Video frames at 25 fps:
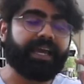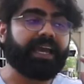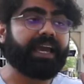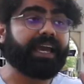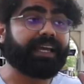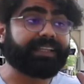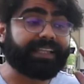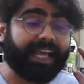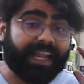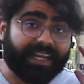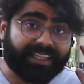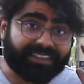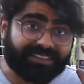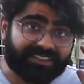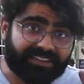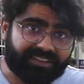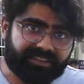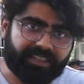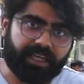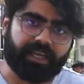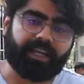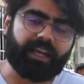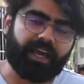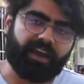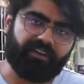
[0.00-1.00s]
that is
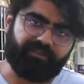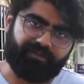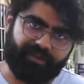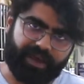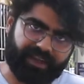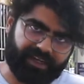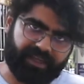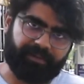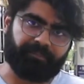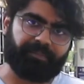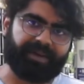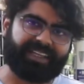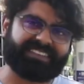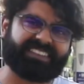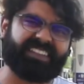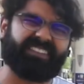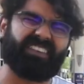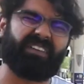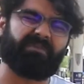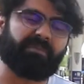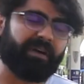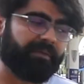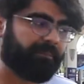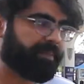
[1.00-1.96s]
still a very impressive number